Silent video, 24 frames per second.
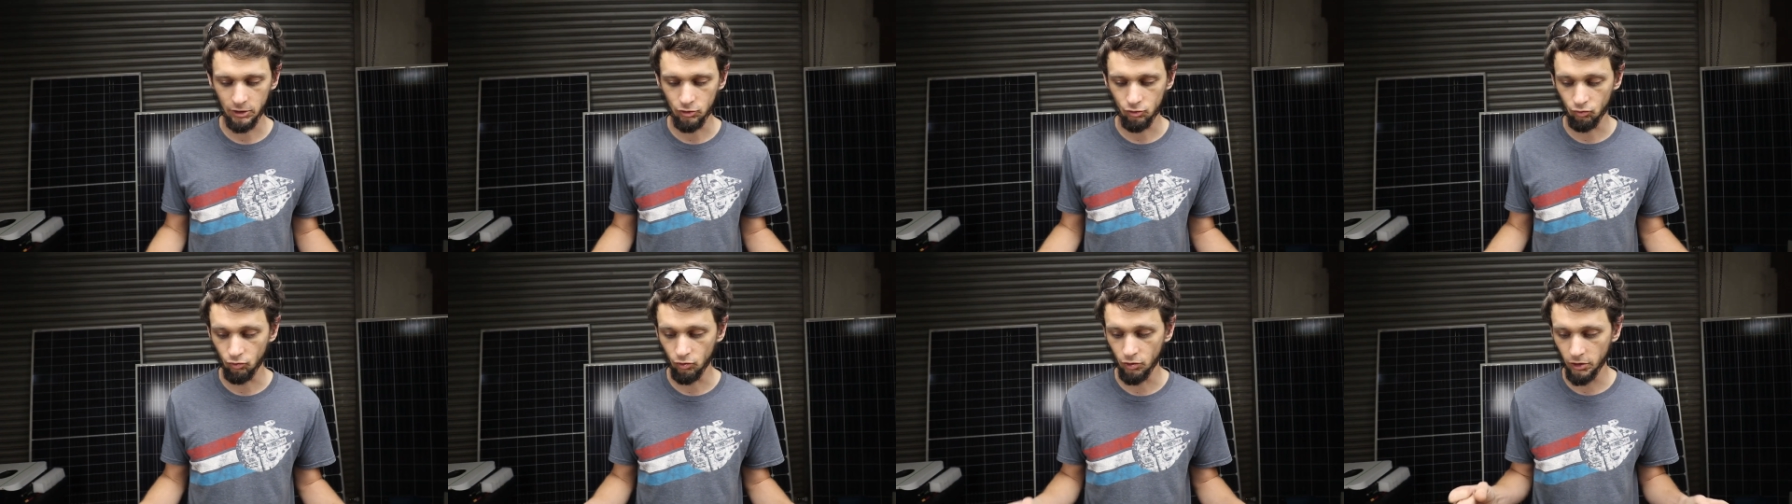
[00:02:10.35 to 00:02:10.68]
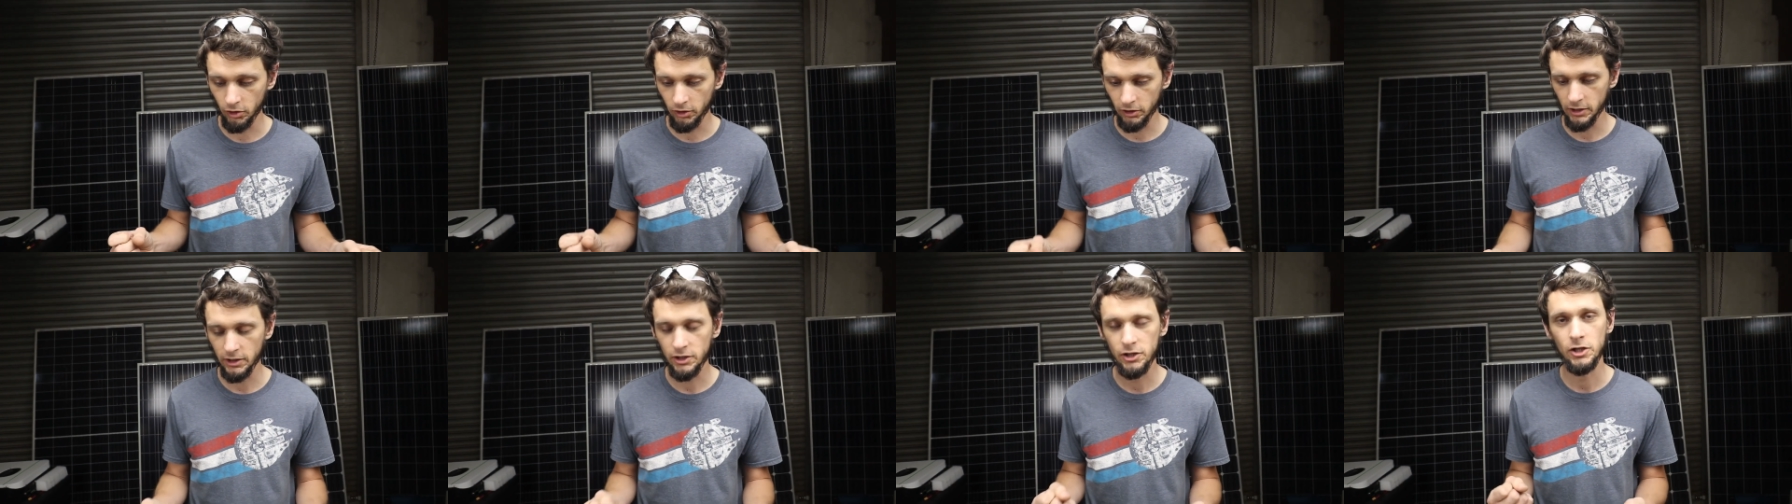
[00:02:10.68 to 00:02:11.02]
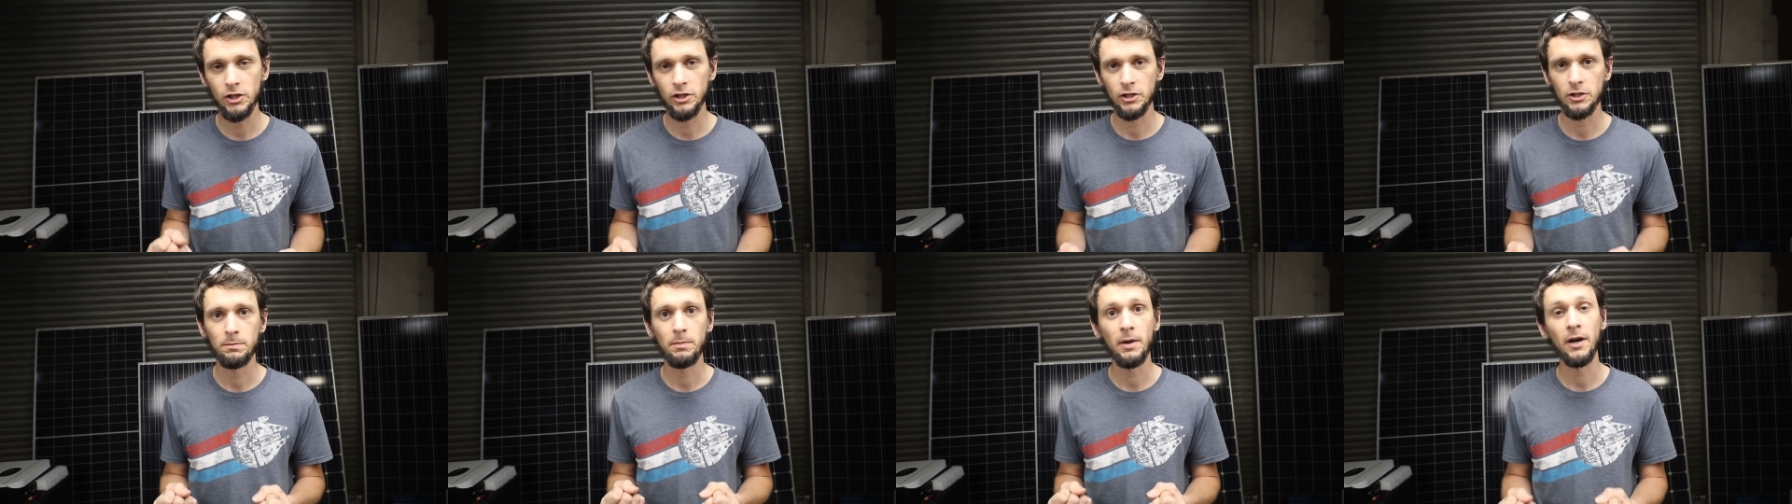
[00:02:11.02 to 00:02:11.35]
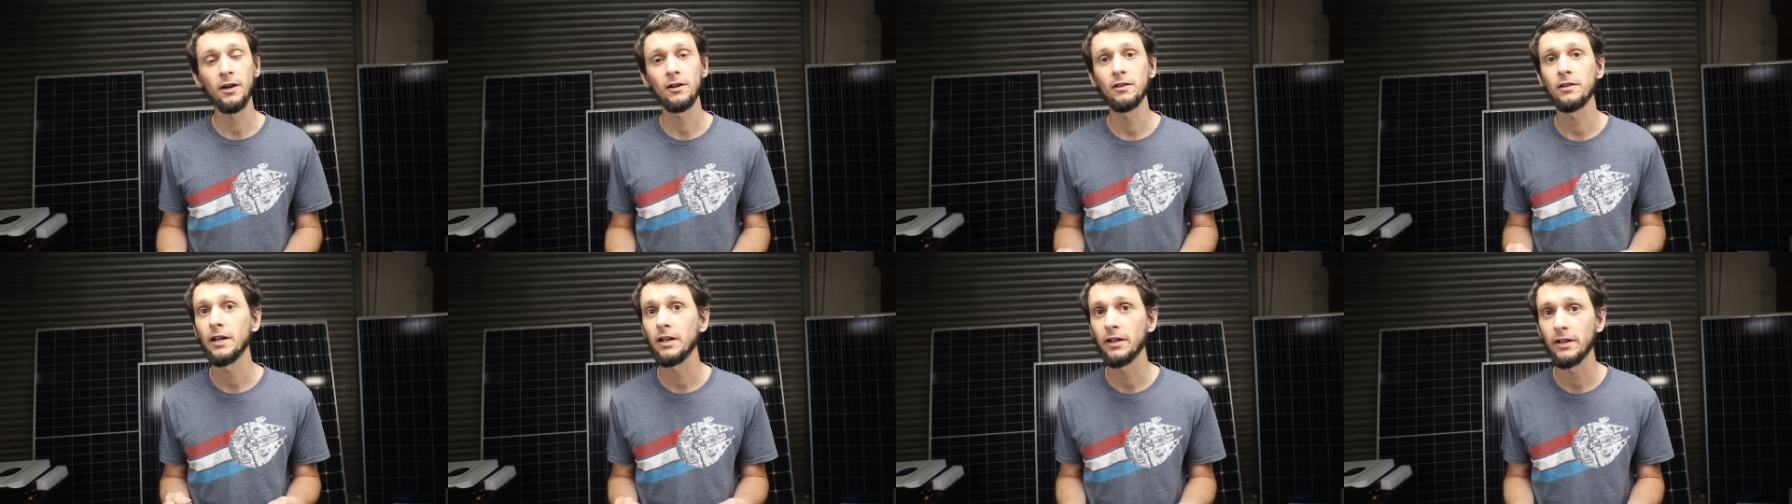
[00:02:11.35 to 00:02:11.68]
It's really just
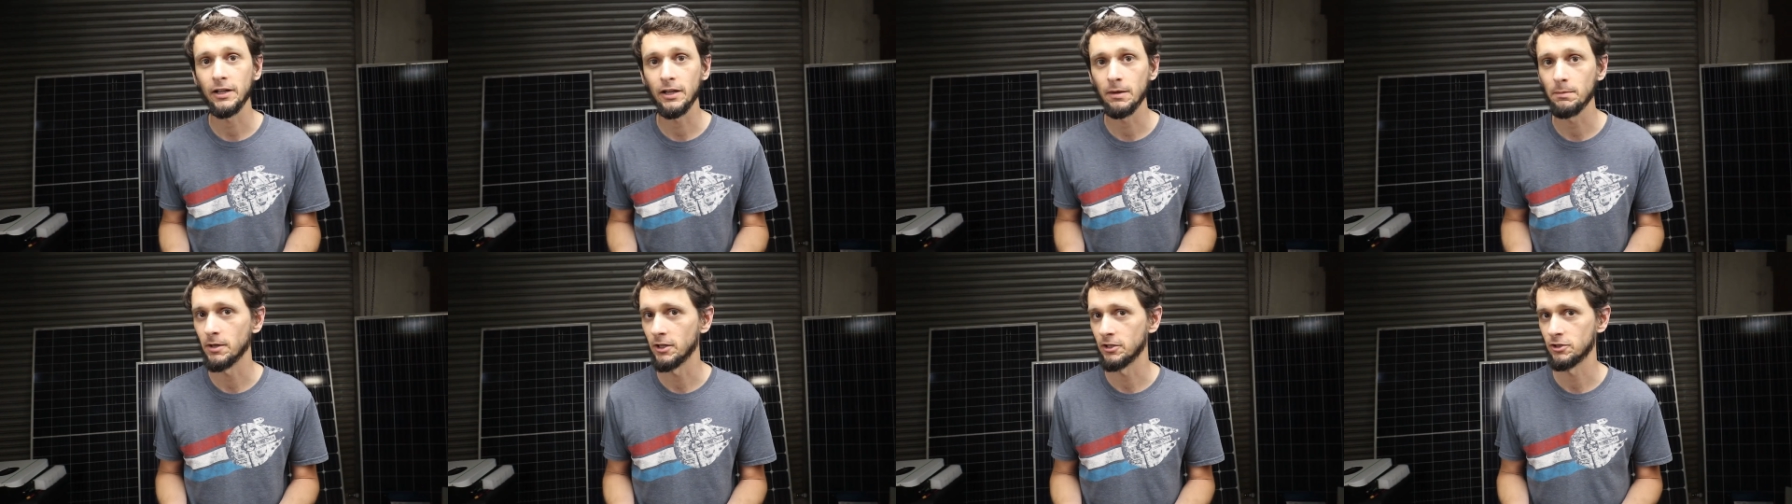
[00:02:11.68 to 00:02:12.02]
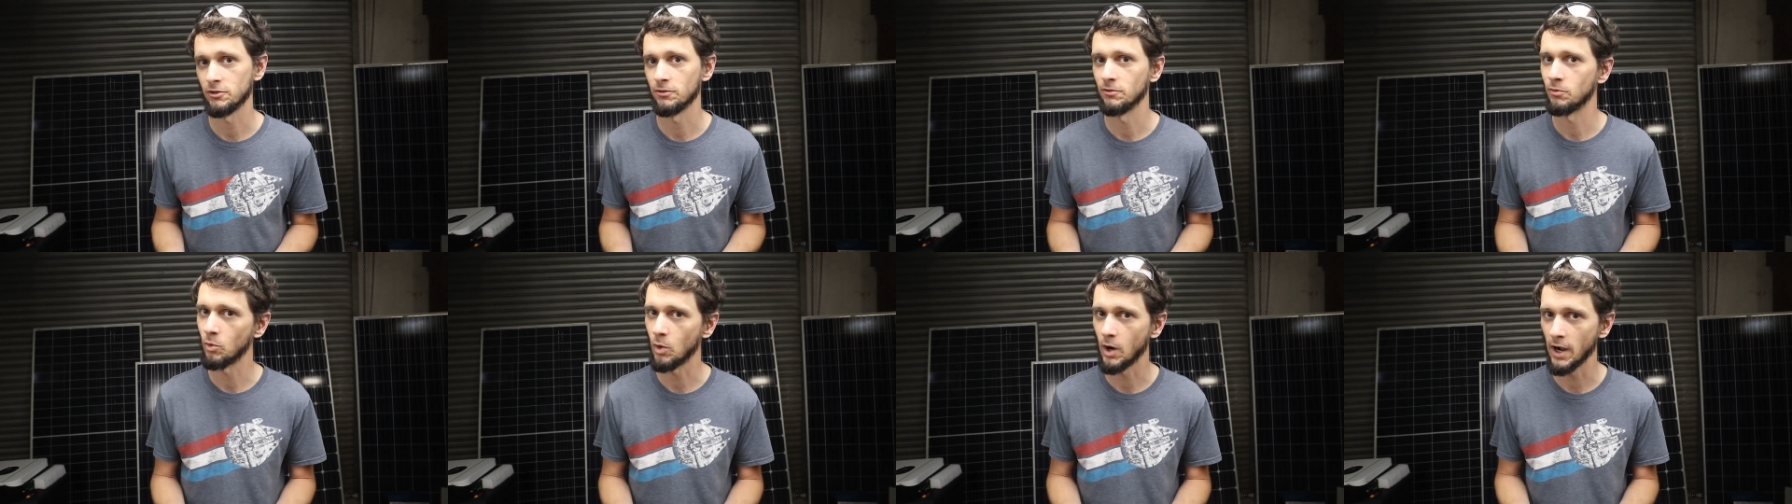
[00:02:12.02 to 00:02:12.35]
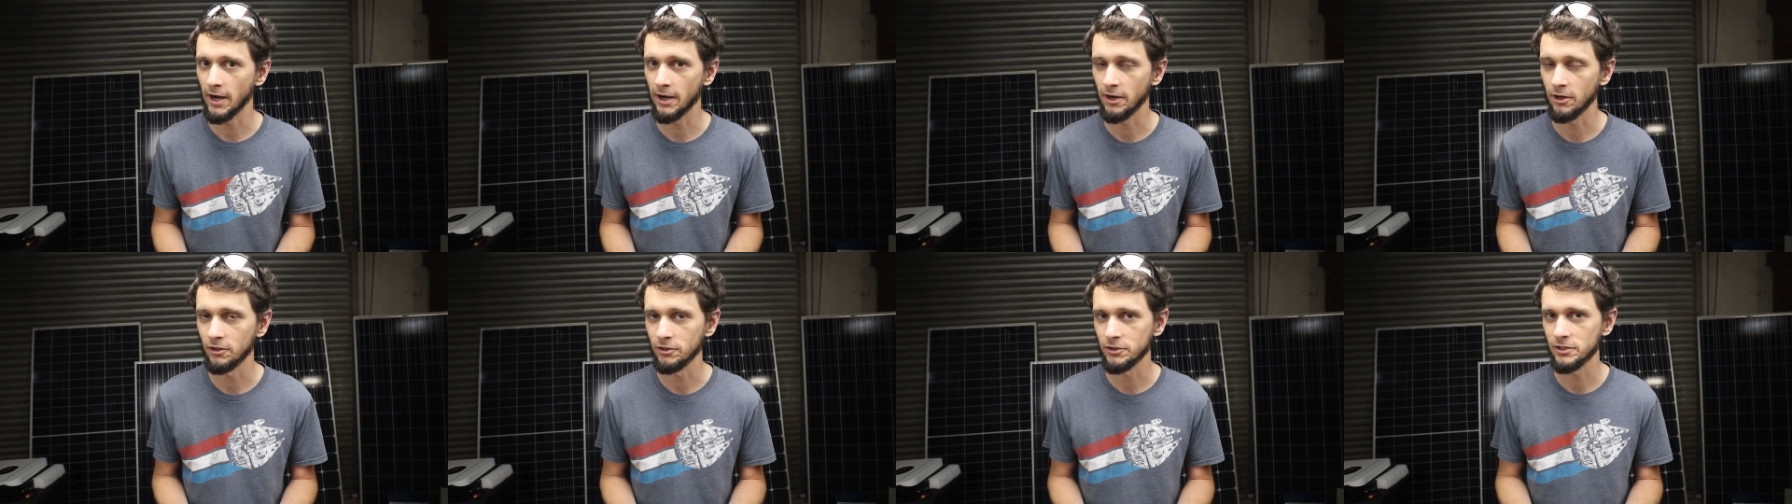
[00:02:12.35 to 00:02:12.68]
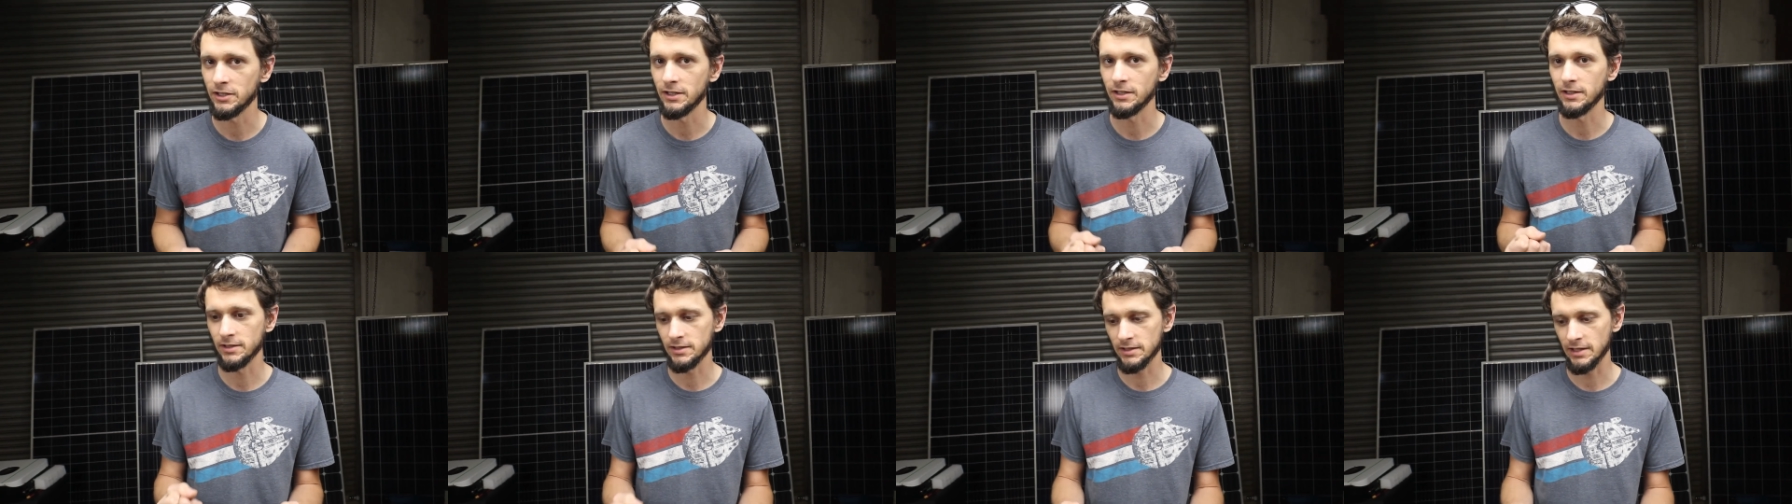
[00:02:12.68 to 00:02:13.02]
paralleling a bunch of wires
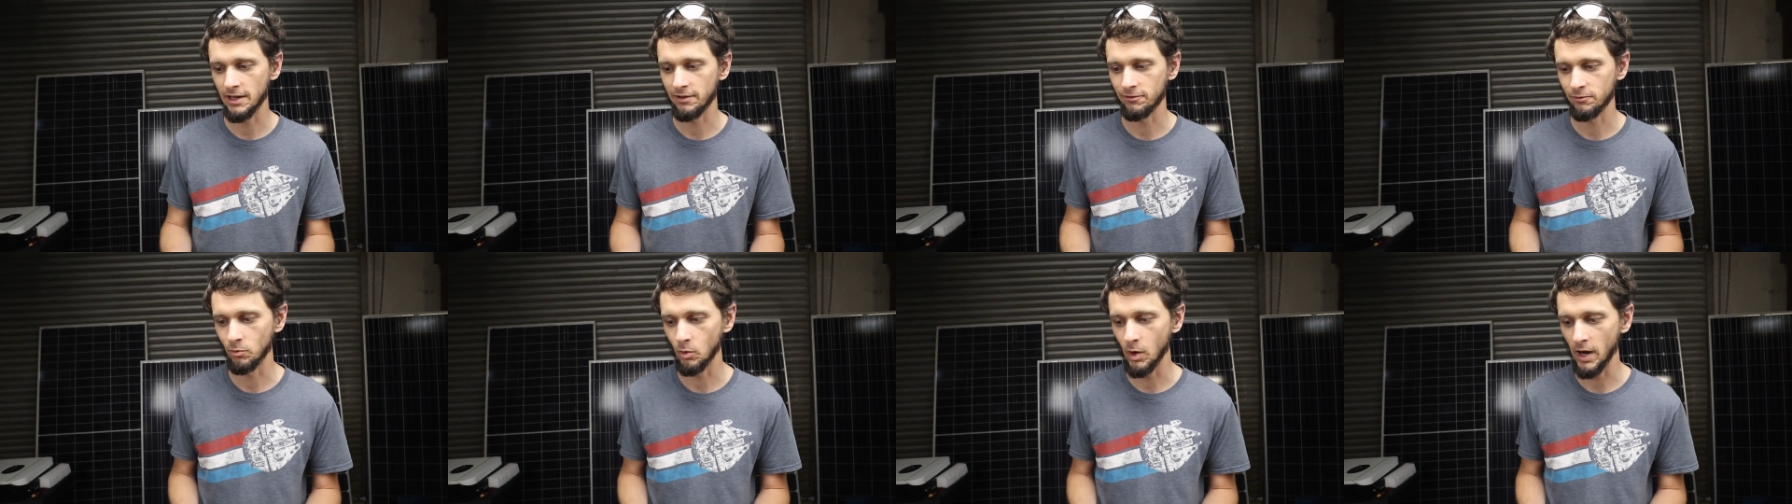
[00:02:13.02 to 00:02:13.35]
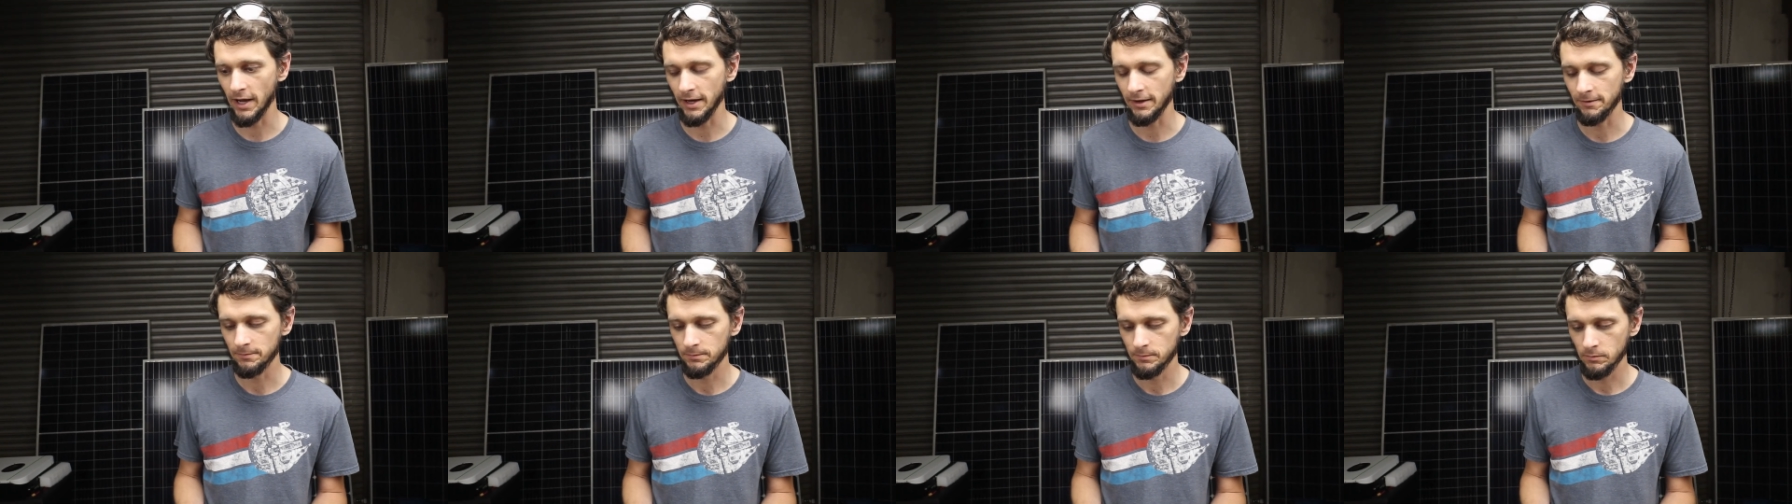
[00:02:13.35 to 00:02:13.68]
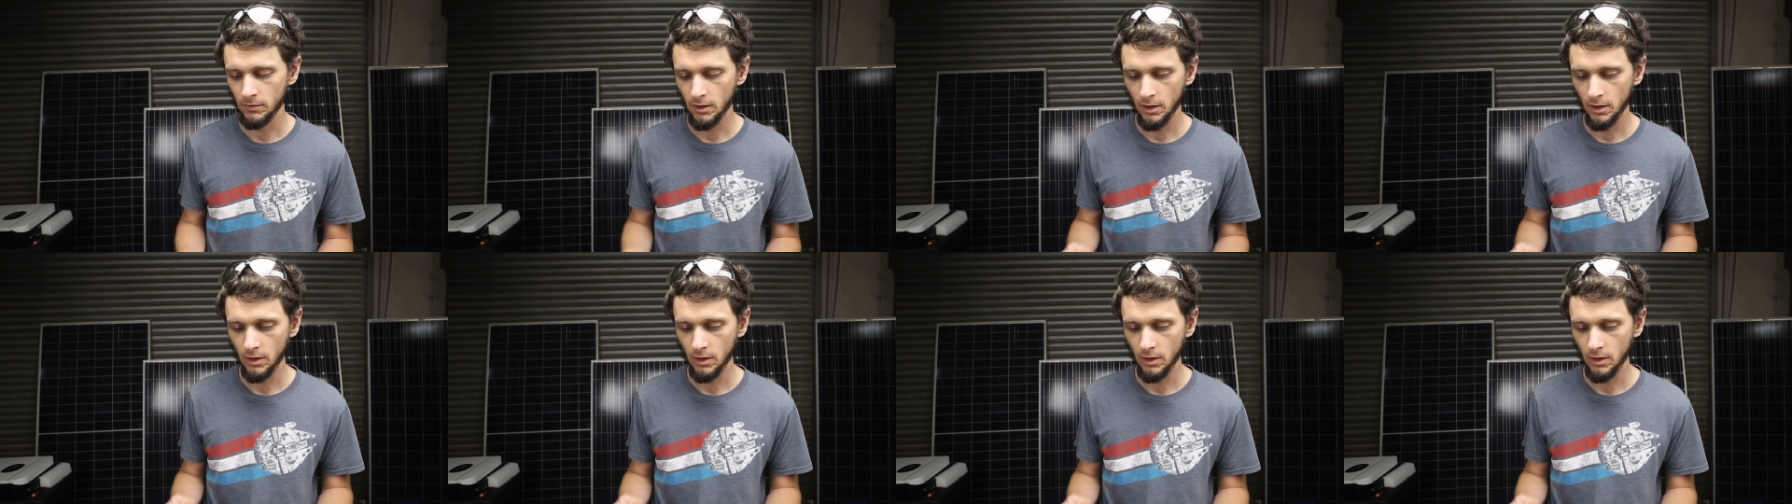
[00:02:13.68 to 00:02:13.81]
in a safe way.